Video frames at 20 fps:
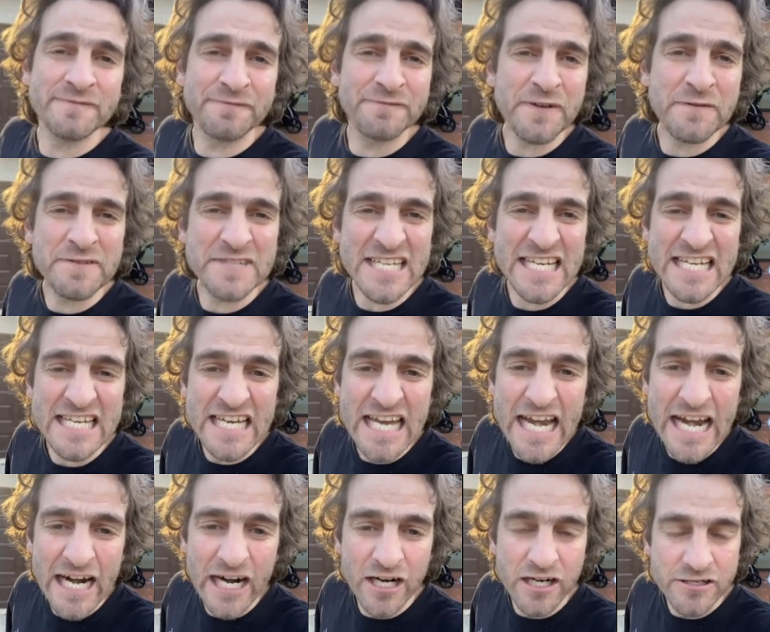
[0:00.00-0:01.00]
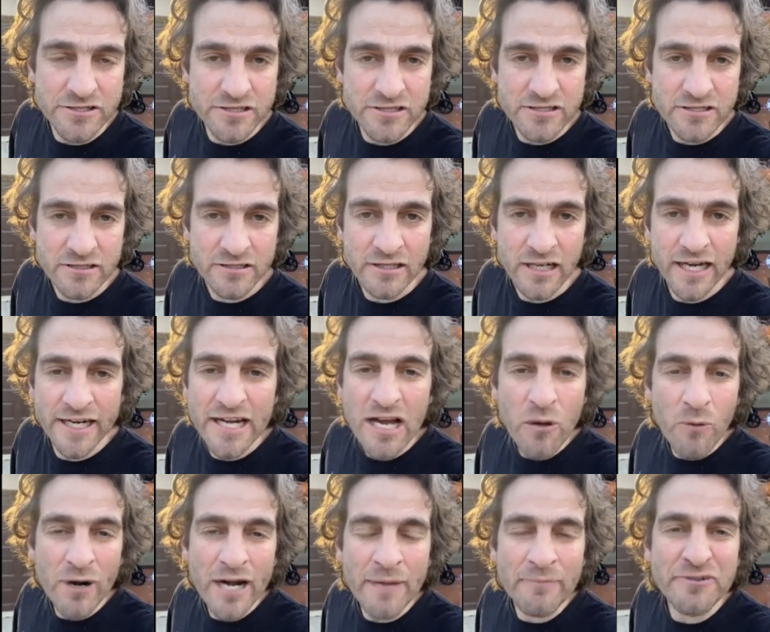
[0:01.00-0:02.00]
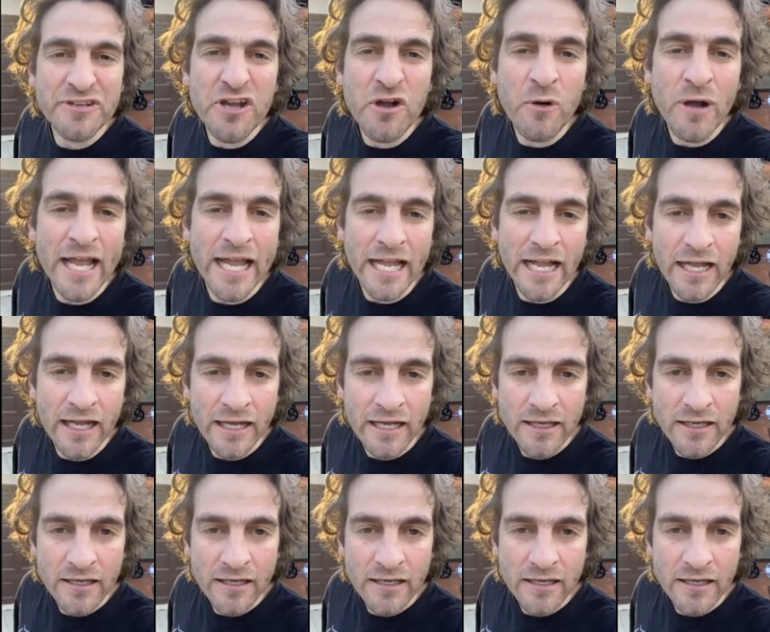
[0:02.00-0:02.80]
15 years. I know what I'm doing.